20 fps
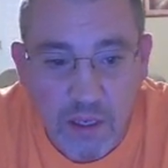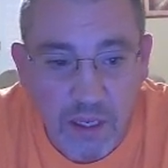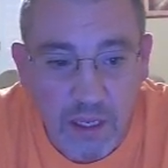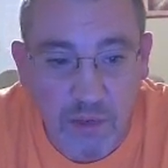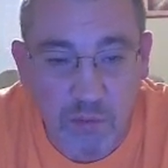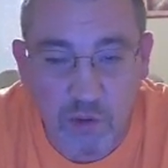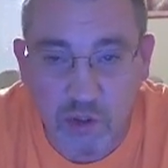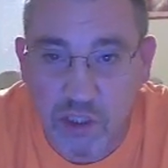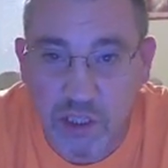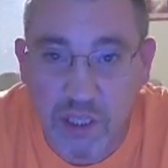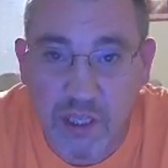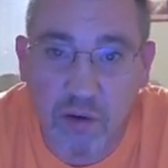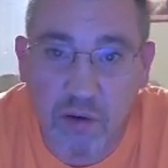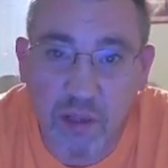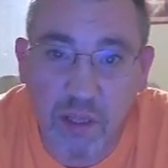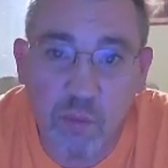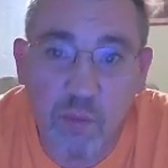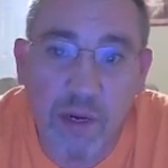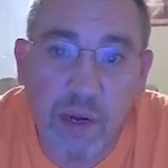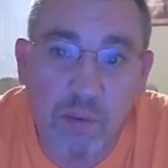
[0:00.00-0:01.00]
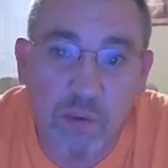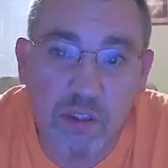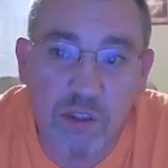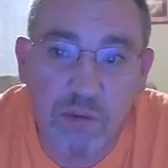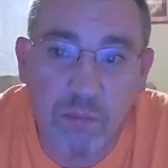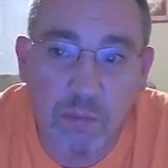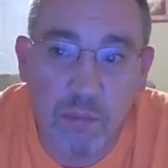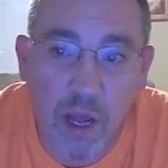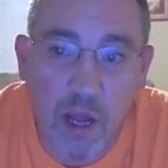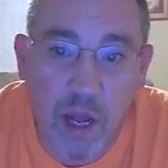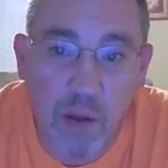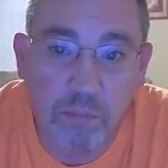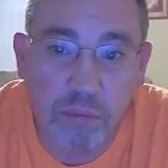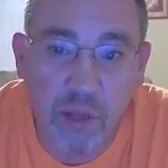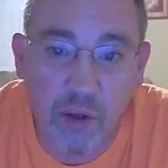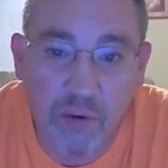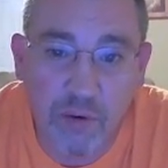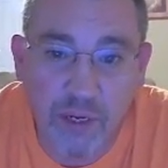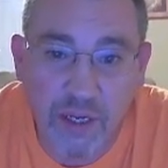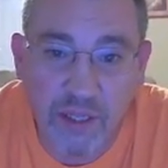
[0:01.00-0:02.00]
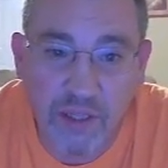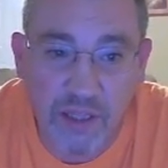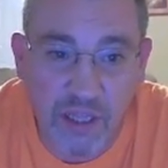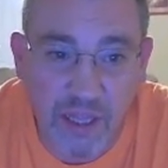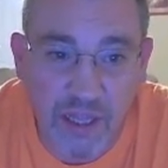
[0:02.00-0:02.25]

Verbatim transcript: it was literally when I was uploading the